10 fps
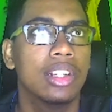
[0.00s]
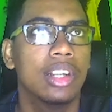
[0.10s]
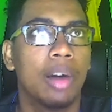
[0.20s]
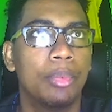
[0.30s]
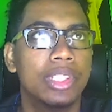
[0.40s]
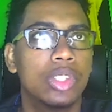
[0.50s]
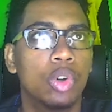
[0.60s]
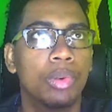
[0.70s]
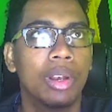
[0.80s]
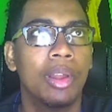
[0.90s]
up is to
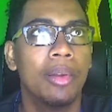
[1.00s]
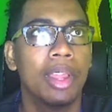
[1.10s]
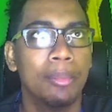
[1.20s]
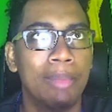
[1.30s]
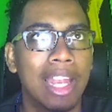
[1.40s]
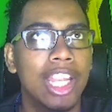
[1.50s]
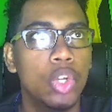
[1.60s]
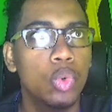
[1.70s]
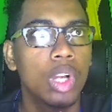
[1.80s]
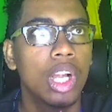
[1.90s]
open menu.